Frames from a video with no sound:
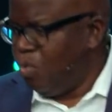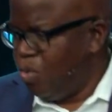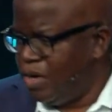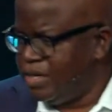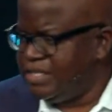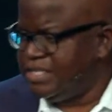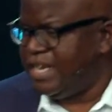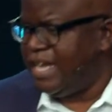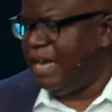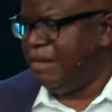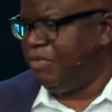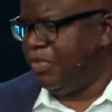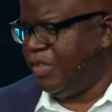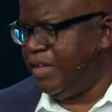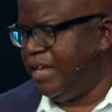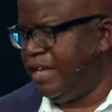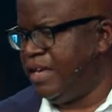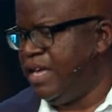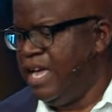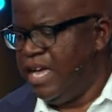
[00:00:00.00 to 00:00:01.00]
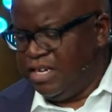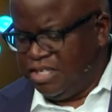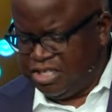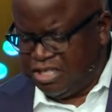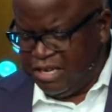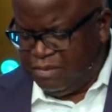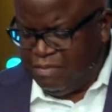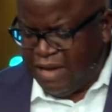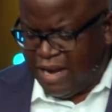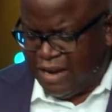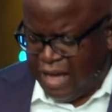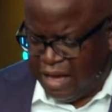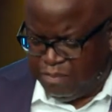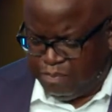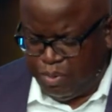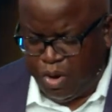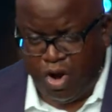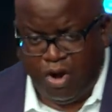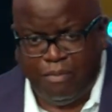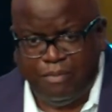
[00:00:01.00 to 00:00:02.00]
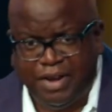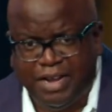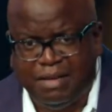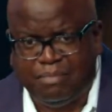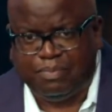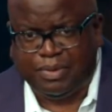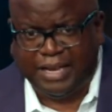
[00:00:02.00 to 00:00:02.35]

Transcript: one-time thing. She made a permanent